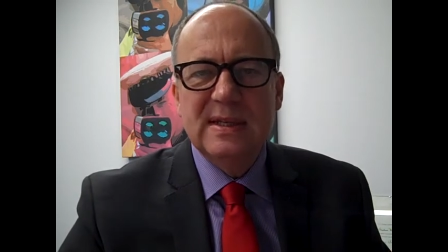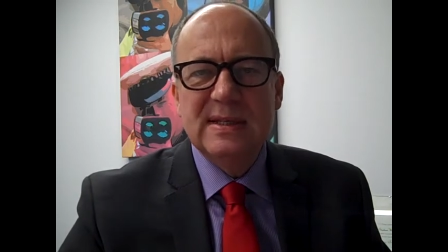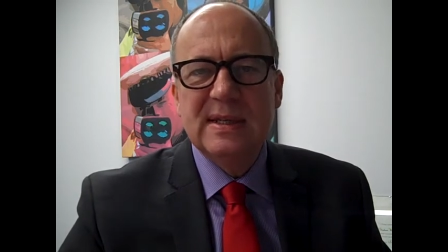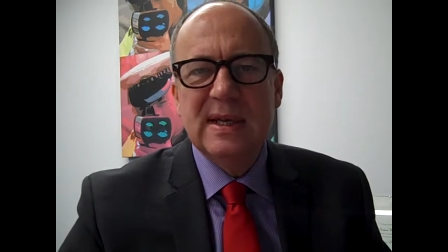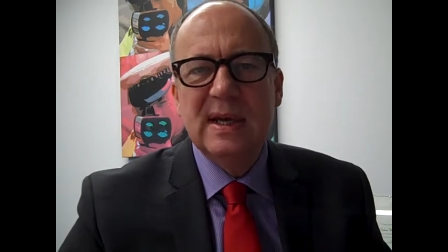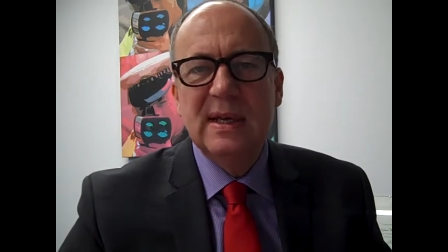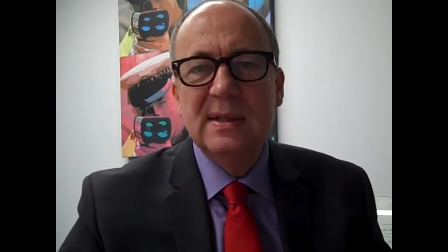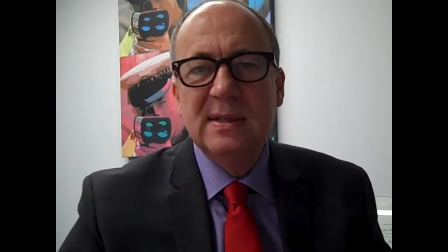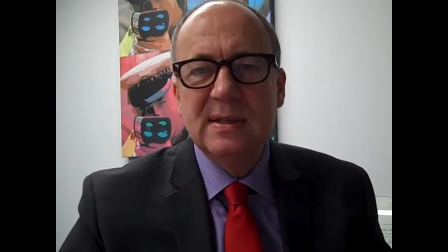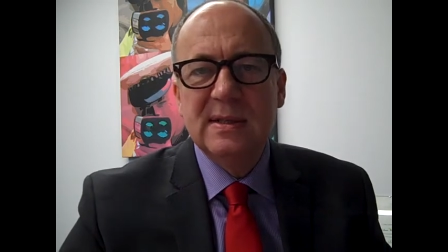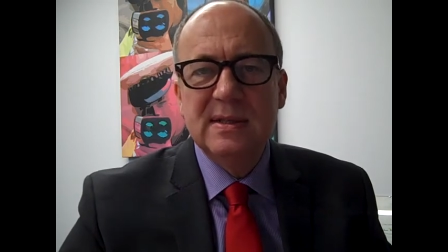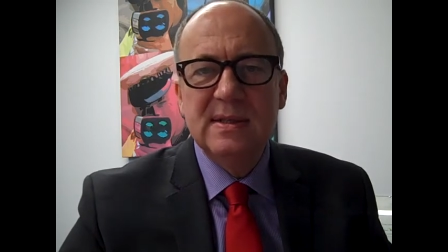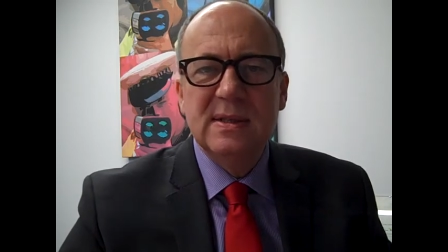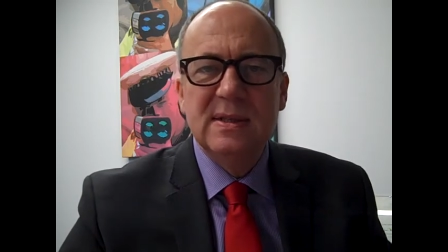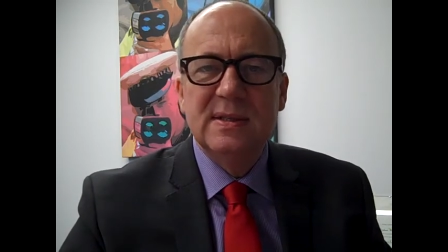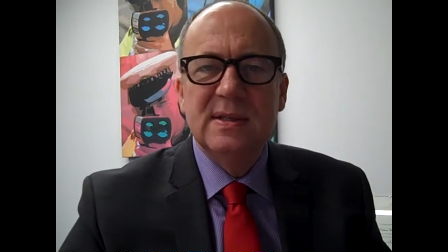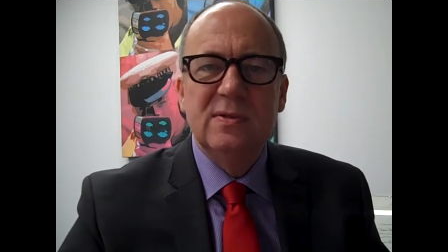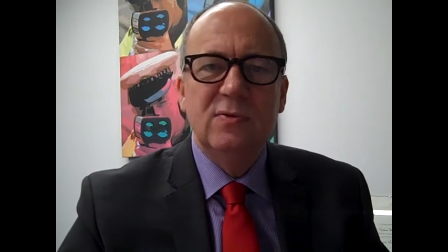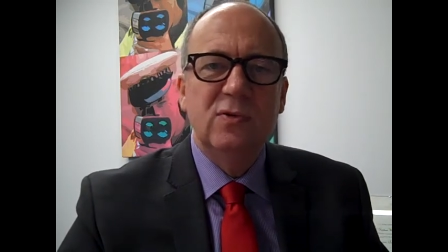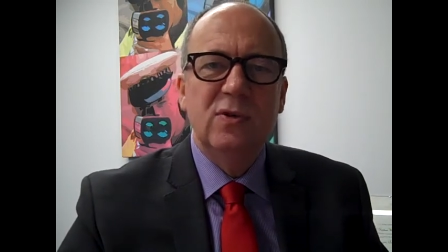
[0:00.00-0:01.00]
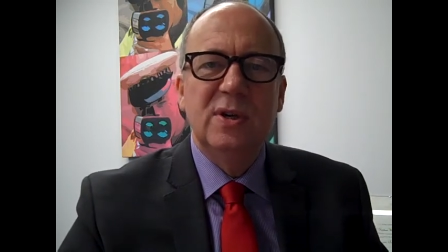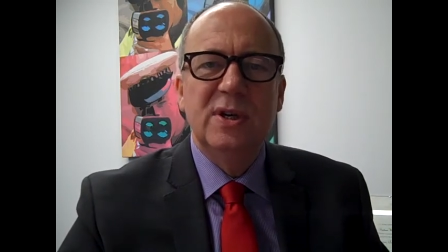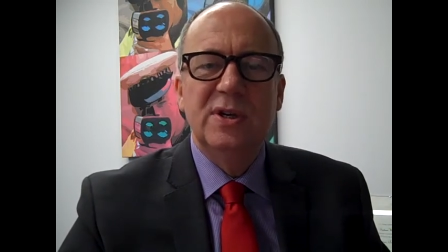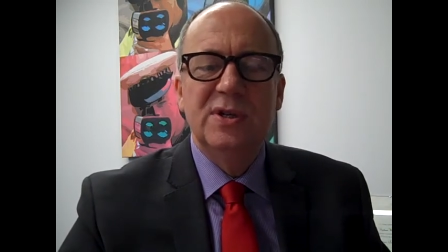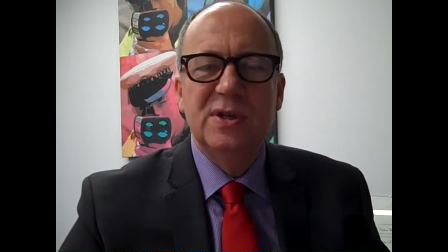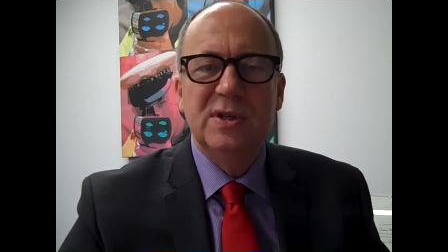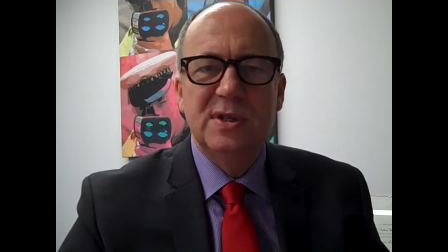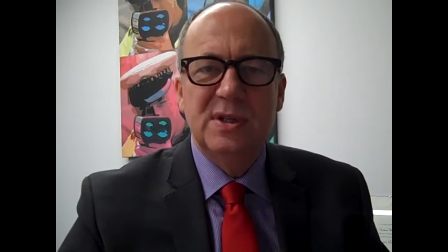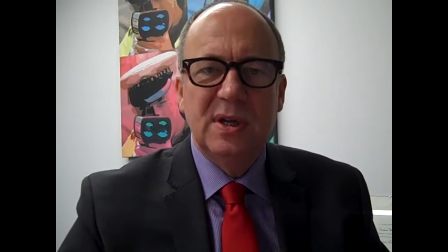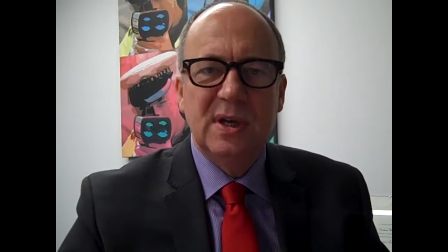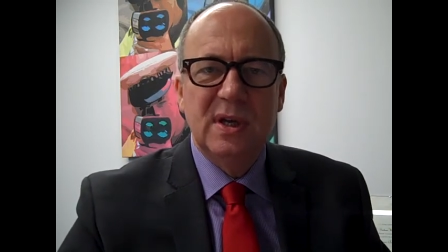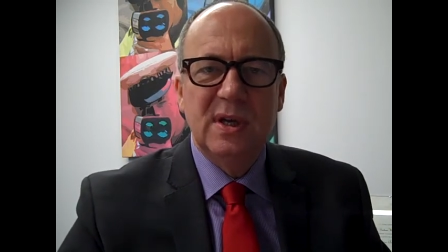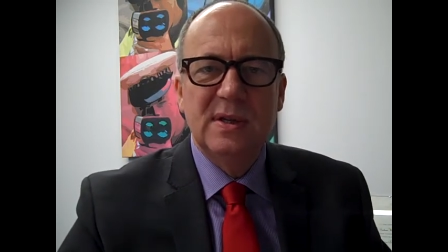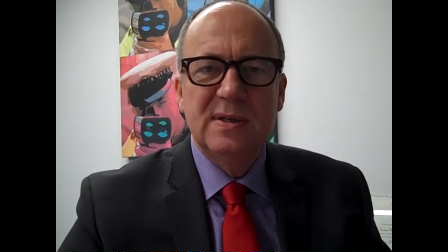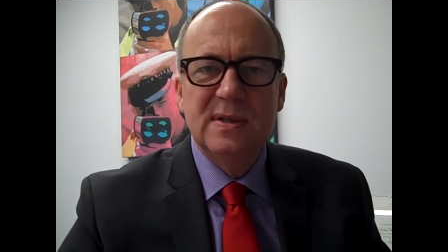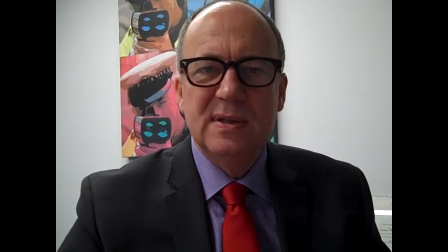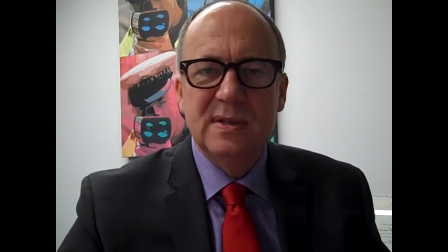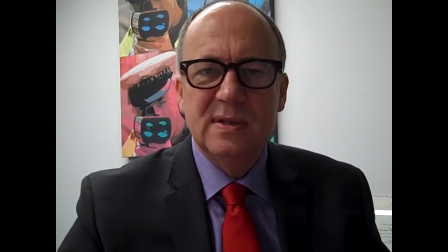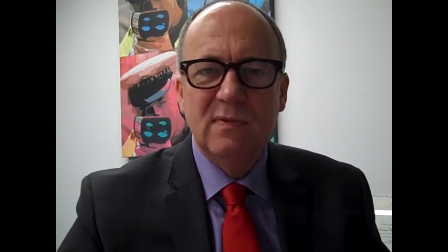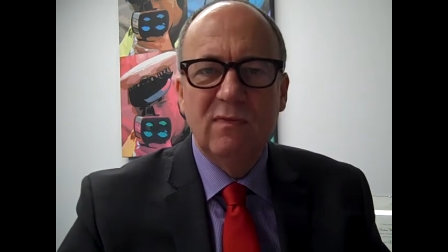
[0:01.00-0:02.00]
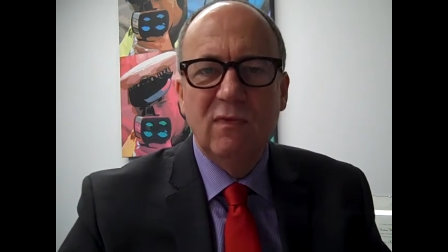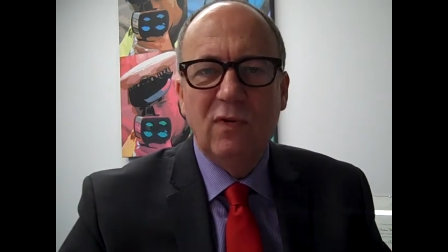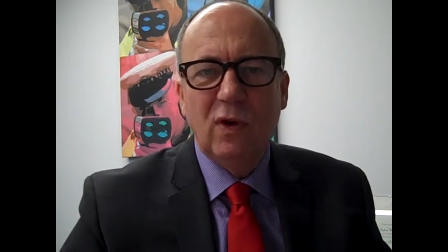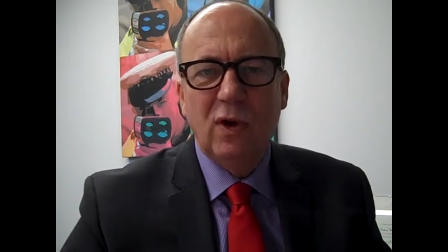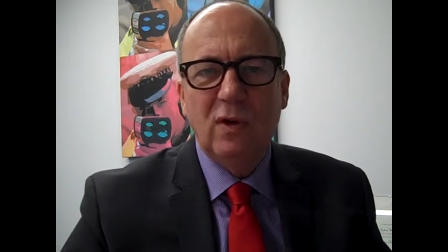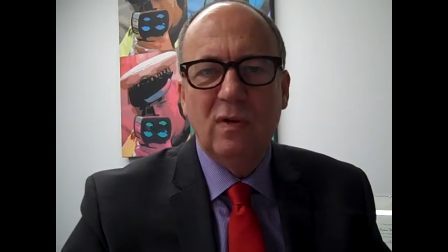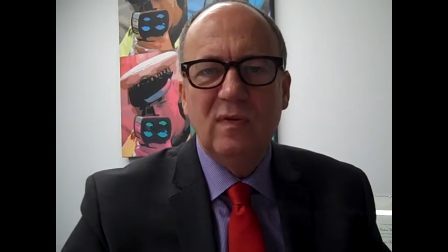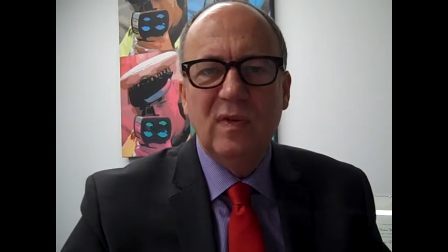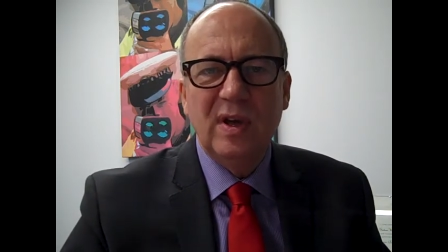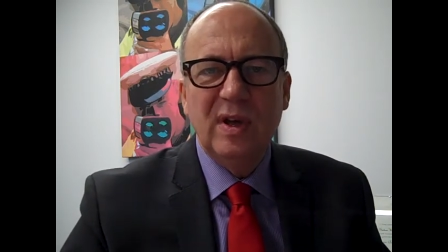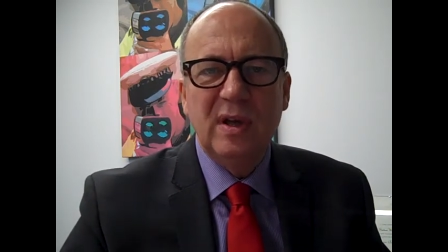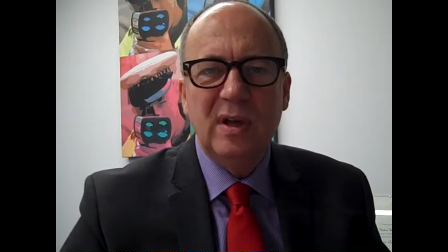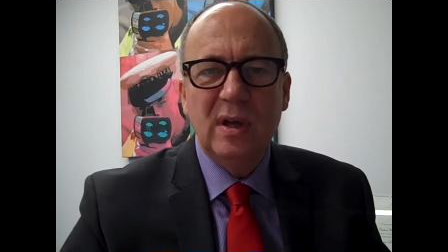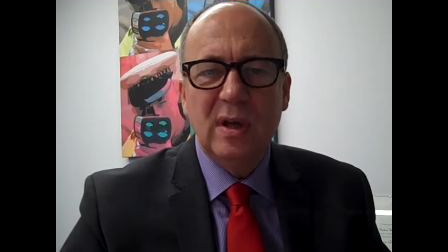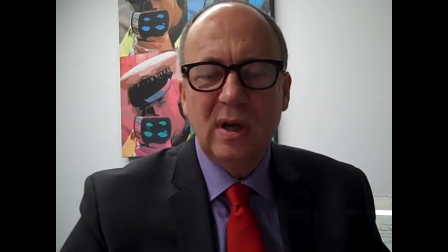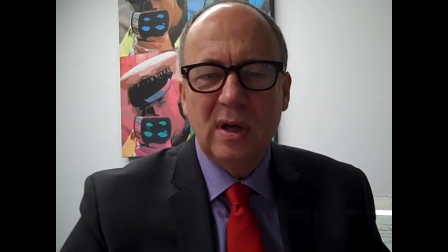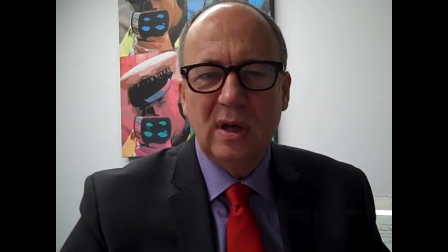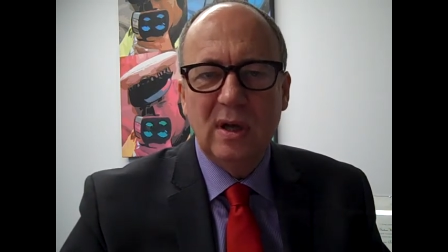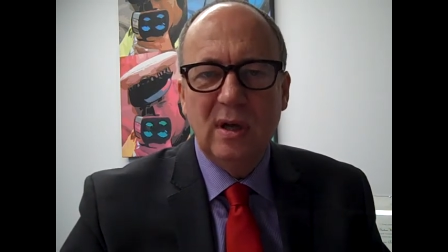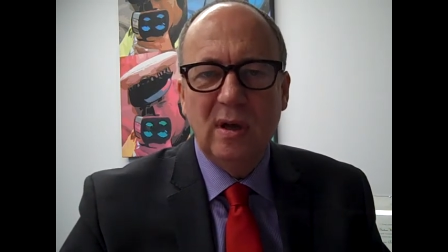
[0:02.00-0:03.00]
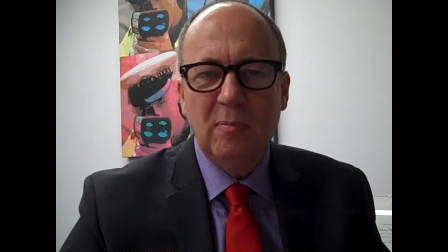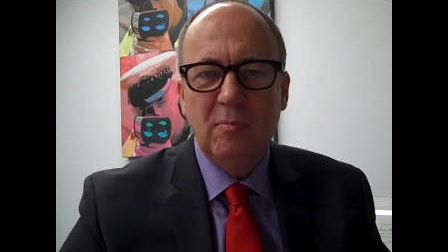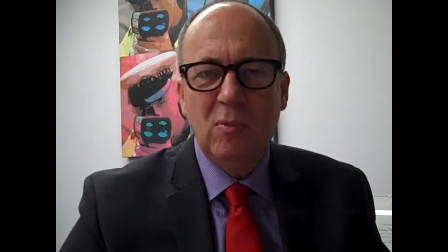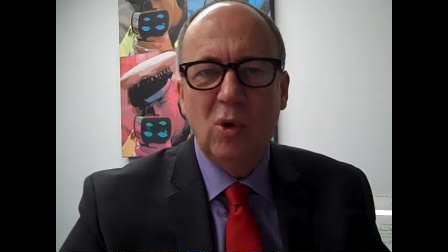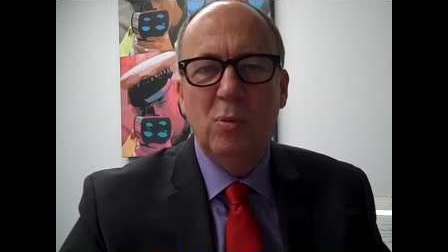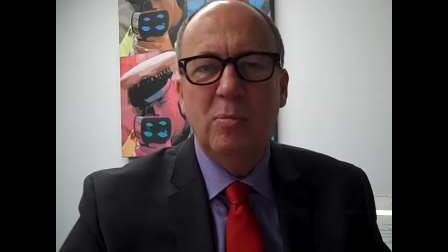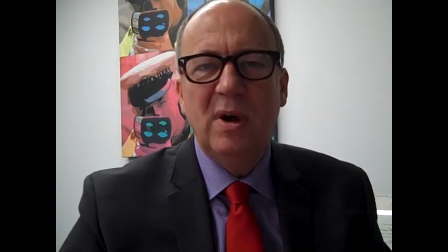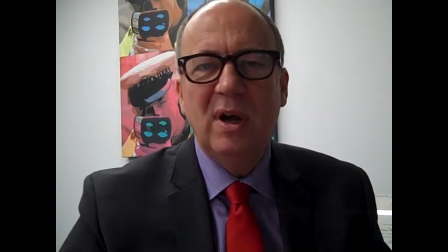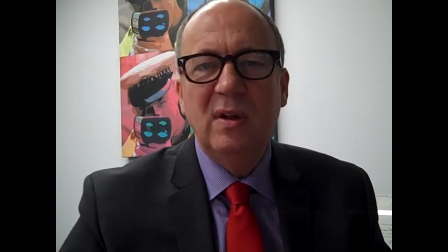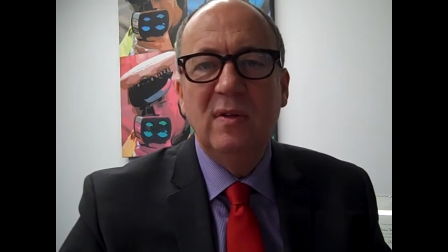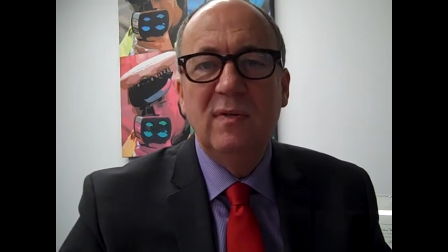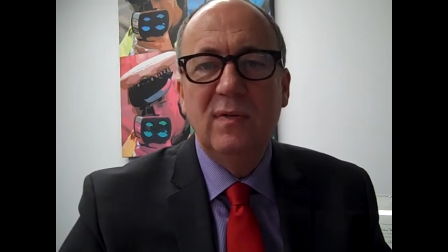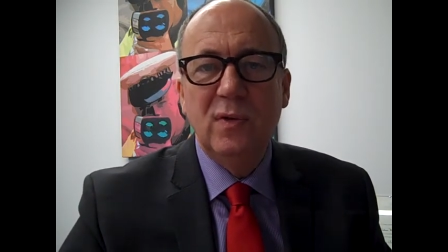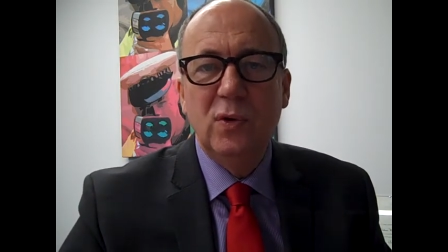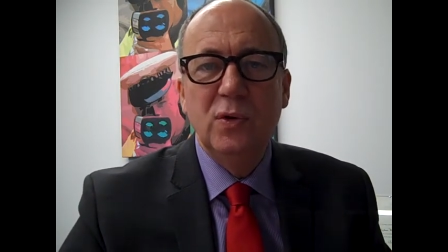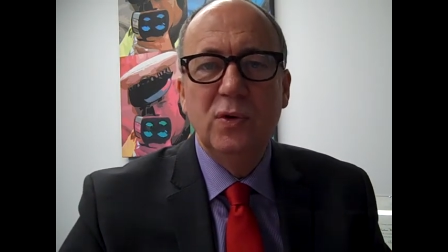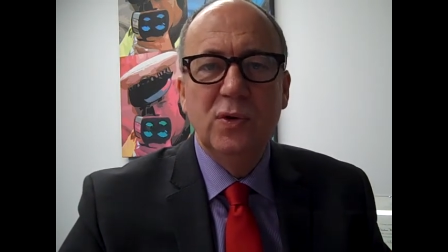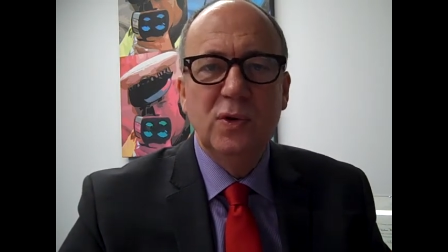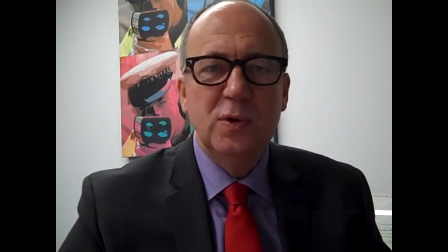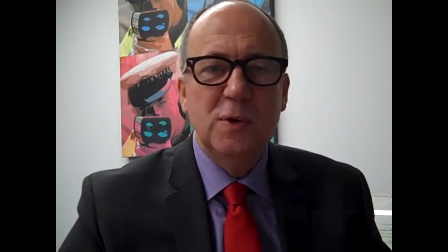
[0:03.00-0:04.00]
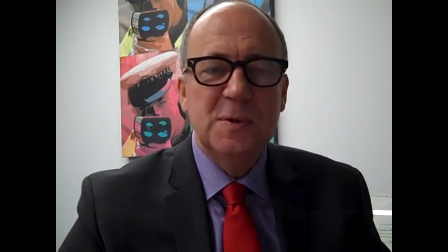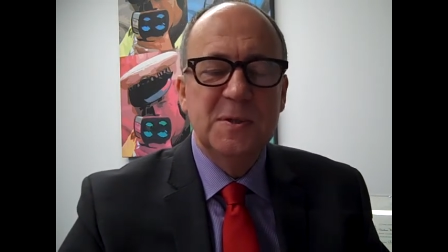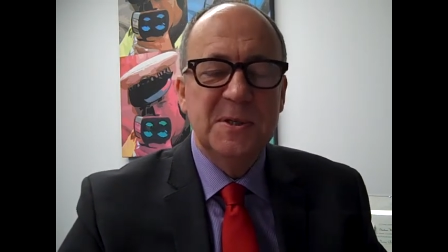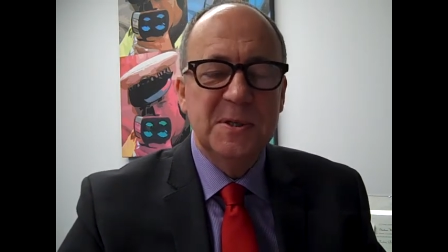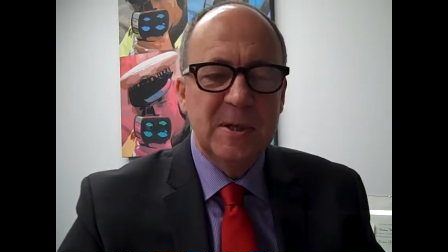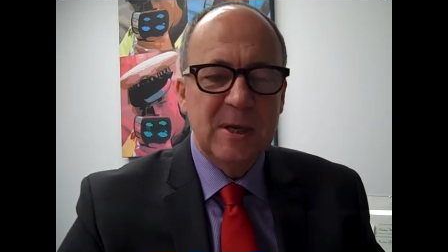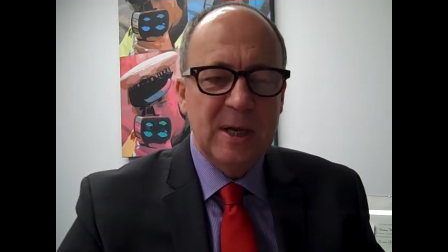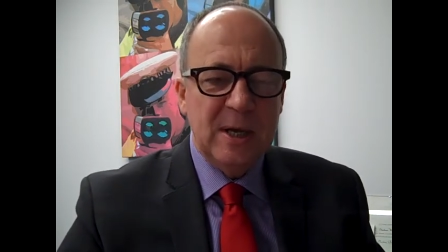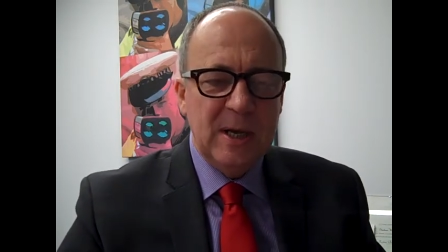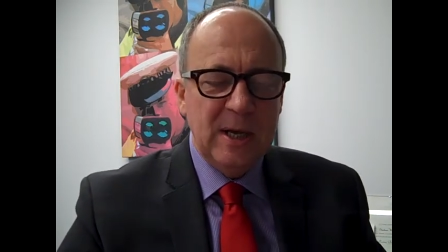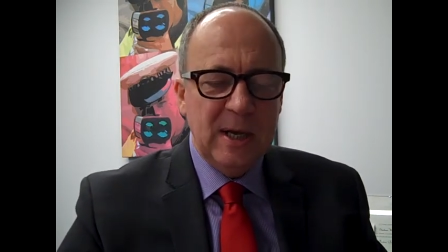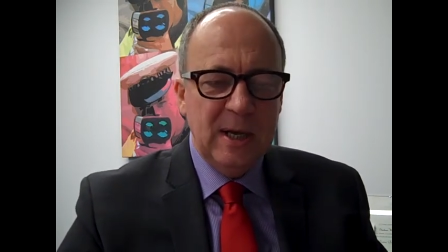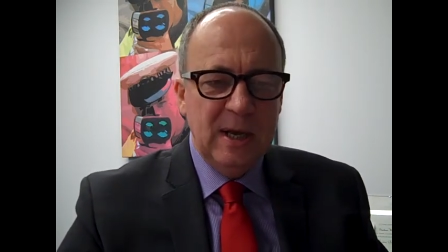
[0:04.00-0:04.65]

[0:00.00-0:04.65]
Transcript: sentences in relation to cases involving uh, mobile phone use.